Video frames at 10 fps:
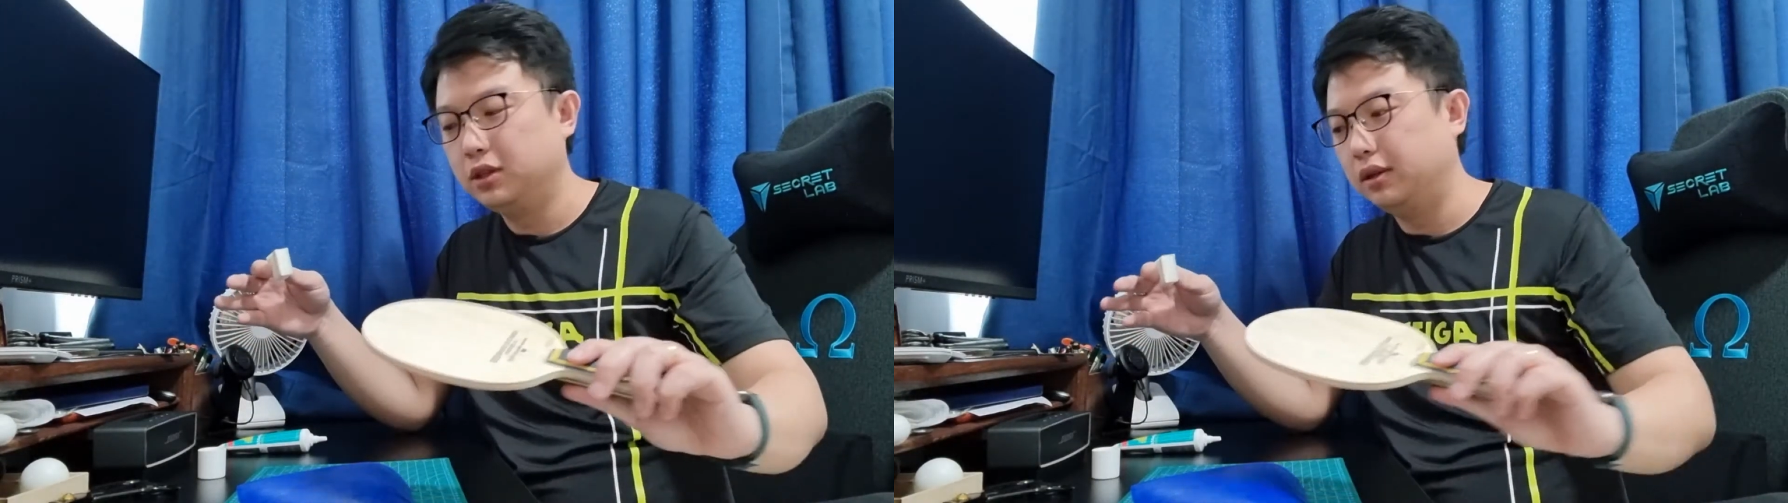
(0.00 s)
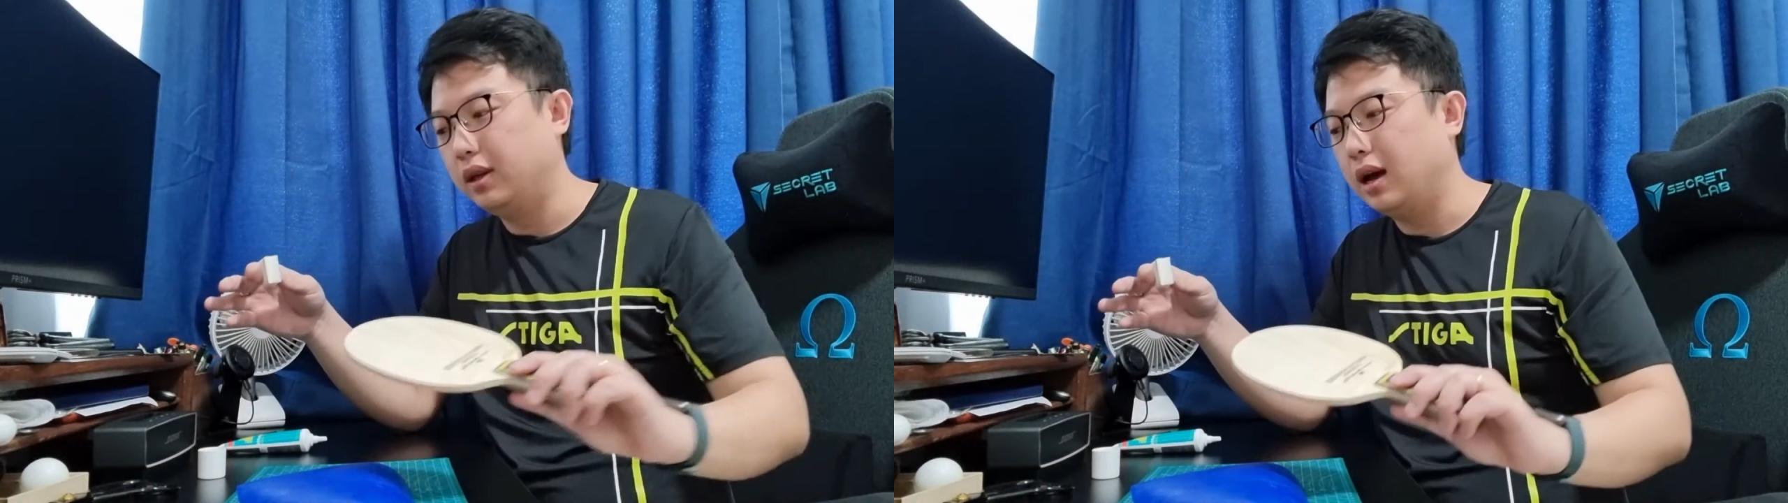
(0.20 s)

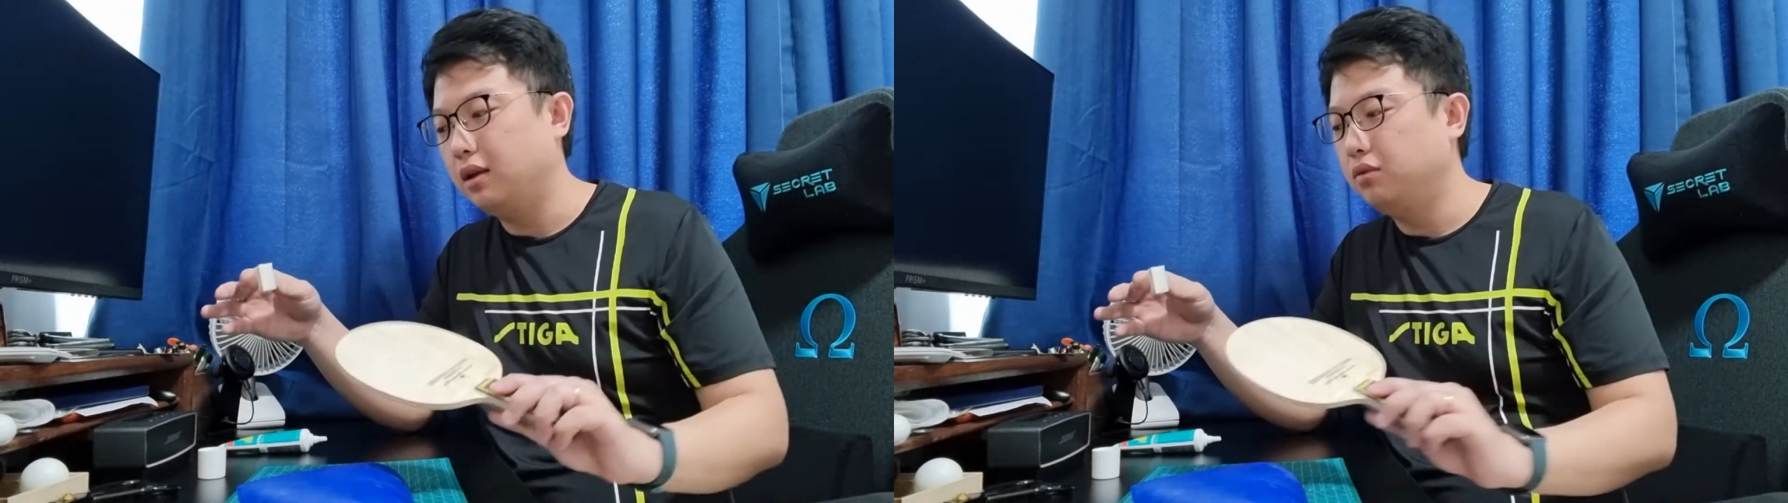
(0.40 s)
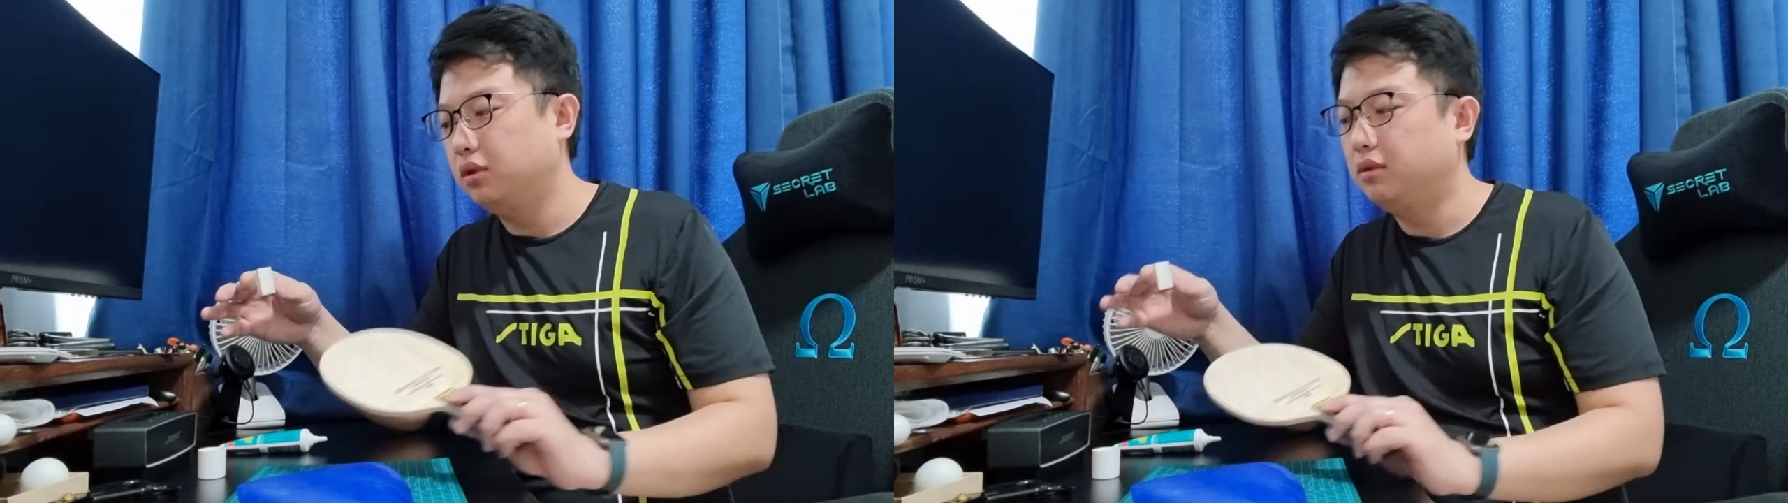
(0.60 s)
Okay,
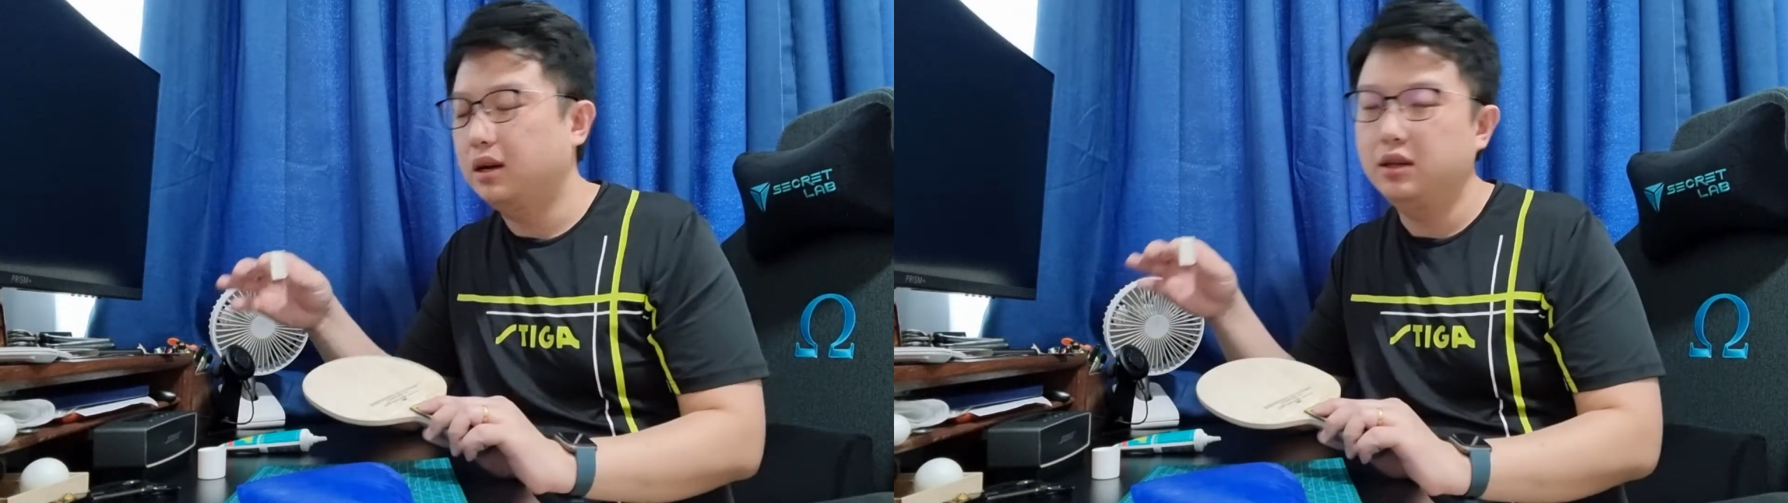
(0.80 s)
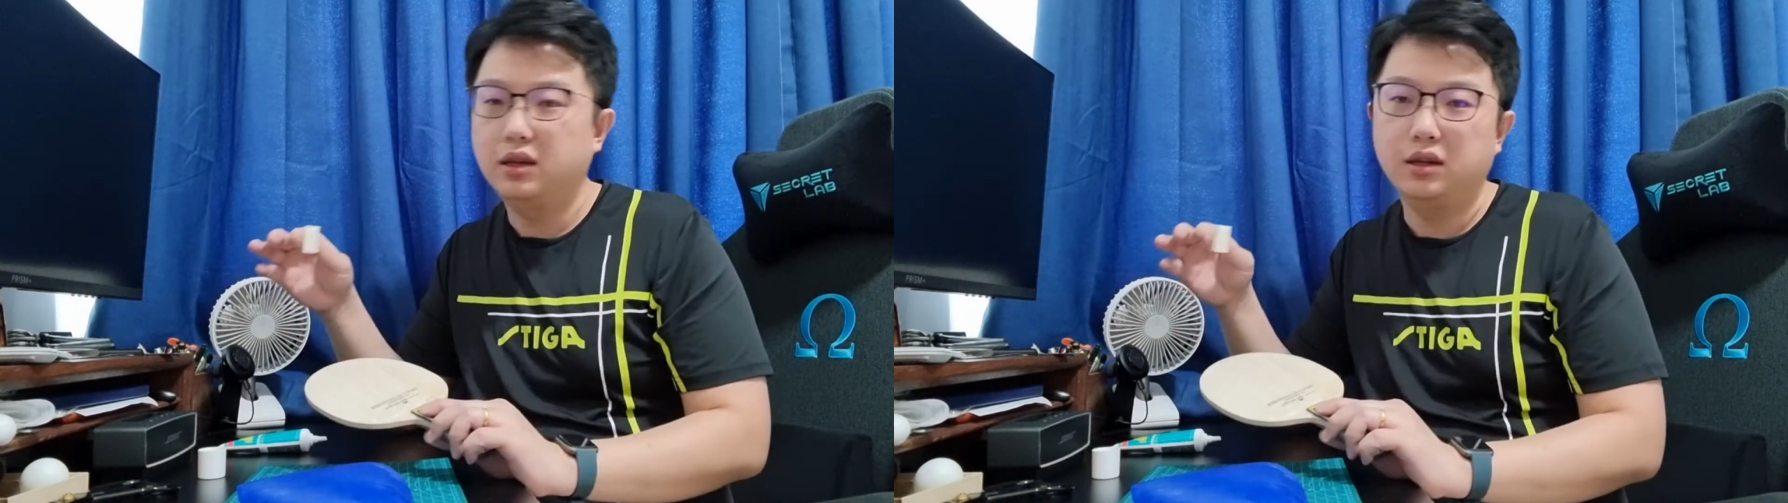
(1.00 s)
I would
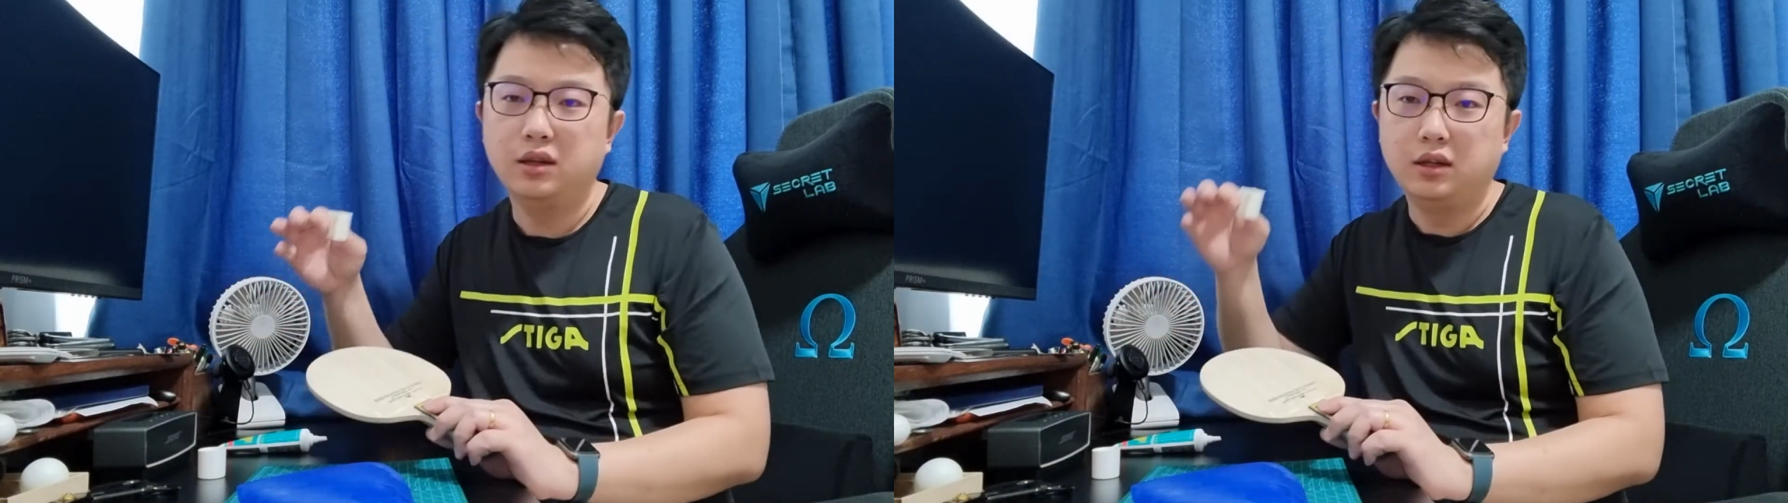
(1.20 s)
rather